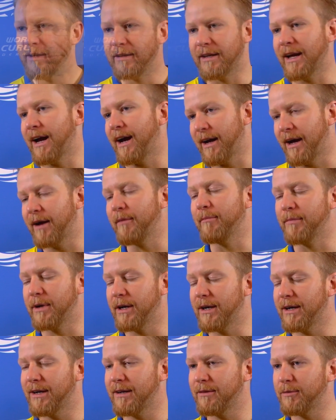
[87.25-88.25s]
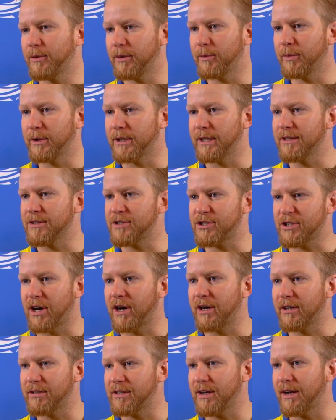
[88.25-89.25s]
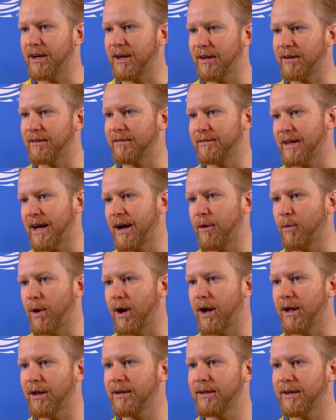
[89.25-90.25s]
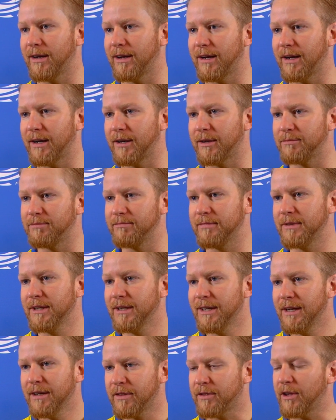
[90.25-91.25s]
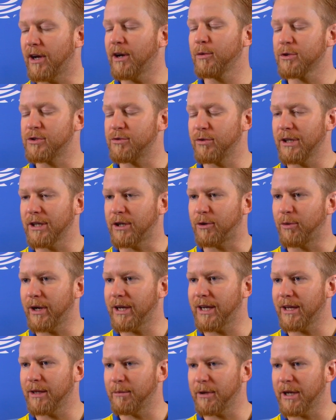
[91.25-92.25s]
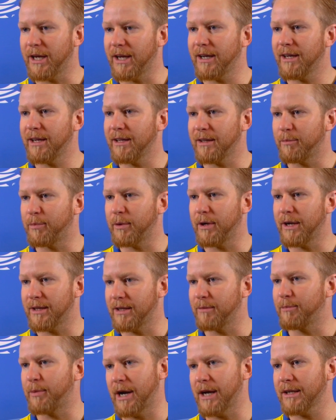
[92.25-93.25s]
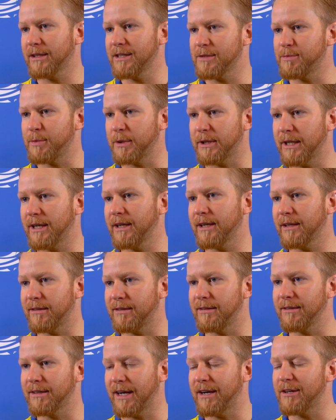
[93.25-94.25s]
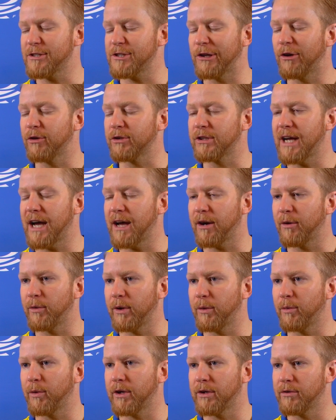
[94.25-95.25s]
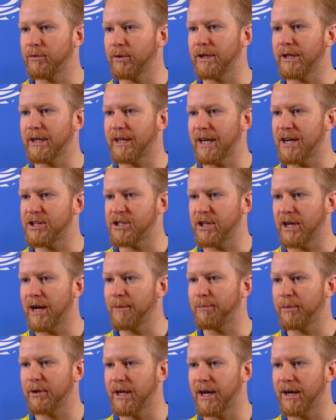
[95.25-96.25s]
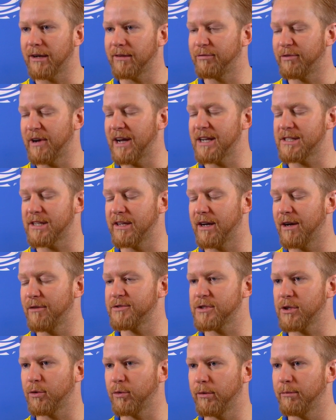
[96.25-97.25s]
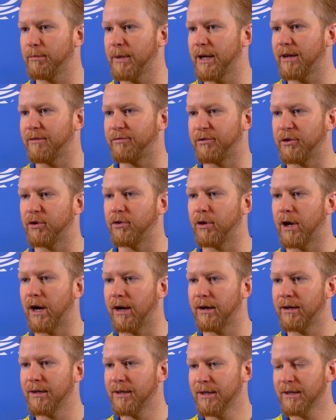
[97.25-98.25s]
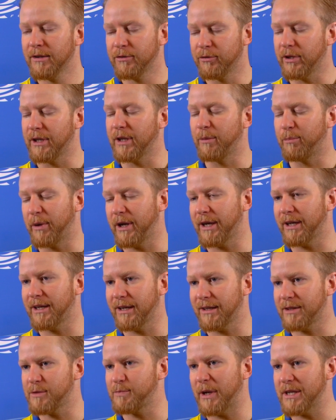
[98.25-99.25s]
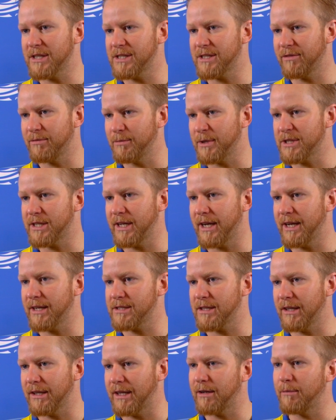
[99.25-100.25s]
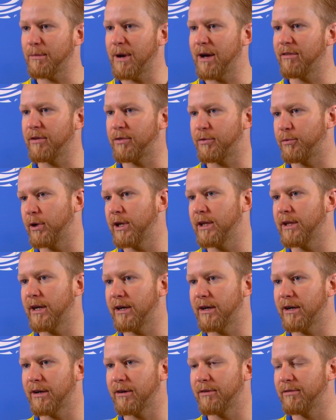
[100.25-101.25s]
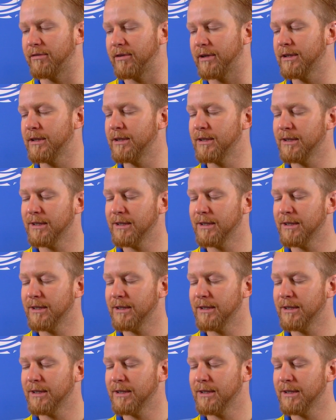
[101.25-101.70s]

Yeah, I am. We didn't start that well. Thought it was really quick in the beginning at the practice, but then it kind of slowed down and we weren't really catching up on that fast enough. So we made a few really big expensive mistakes and let him have a three there out of